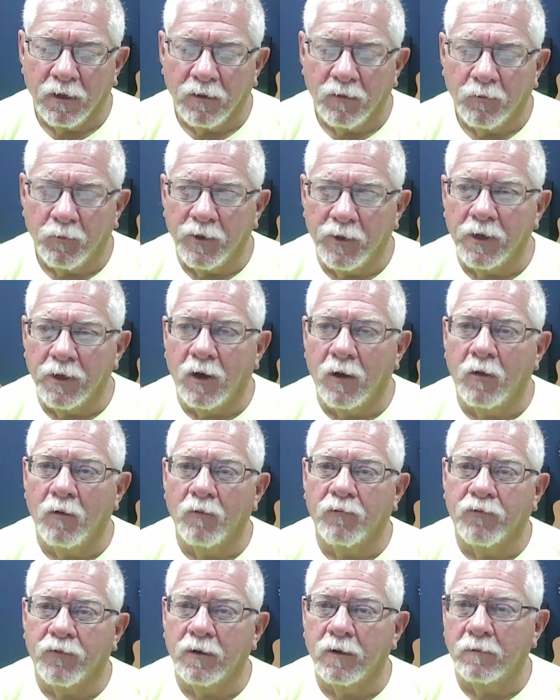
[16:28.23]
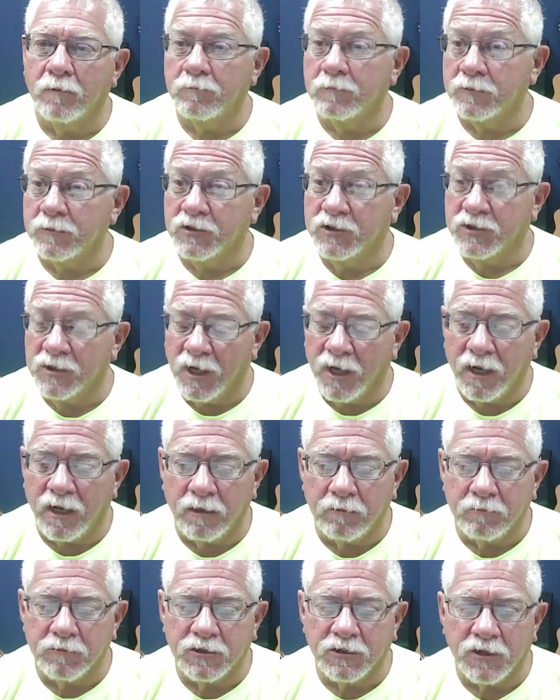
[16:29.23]
We know from
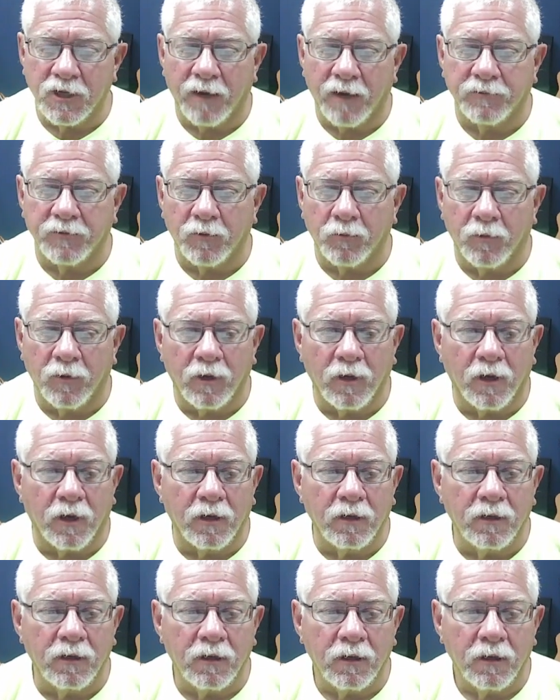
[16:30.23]
James chapter 1